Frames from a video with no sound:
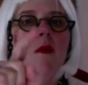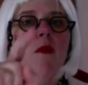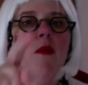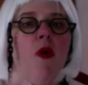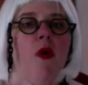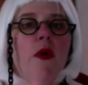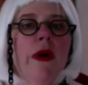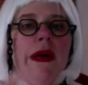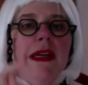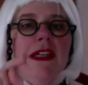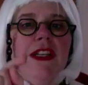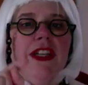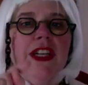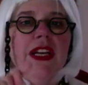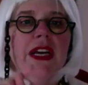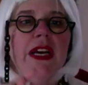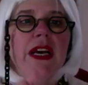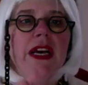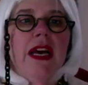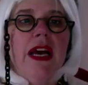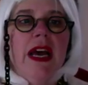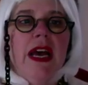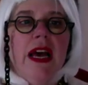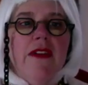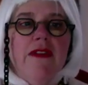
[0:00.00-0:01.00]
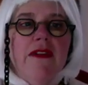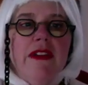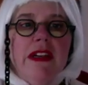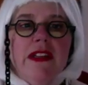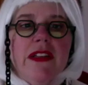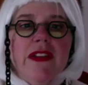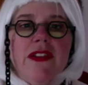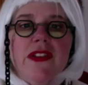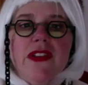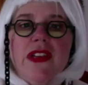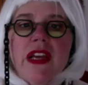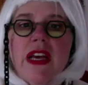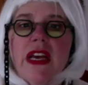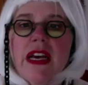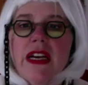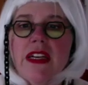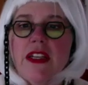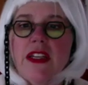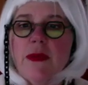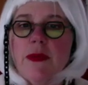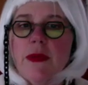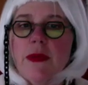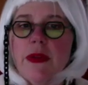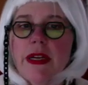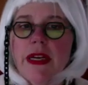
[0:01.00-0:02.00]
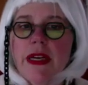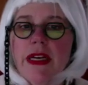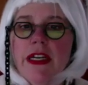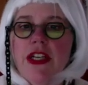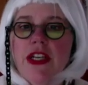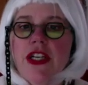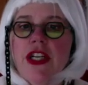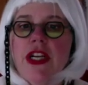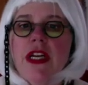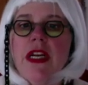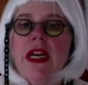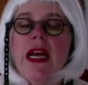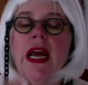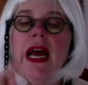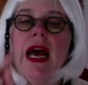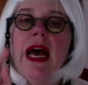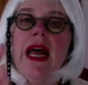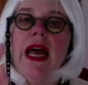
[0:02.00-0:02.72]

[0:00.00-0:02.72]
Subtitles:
Point, evidence, explanation,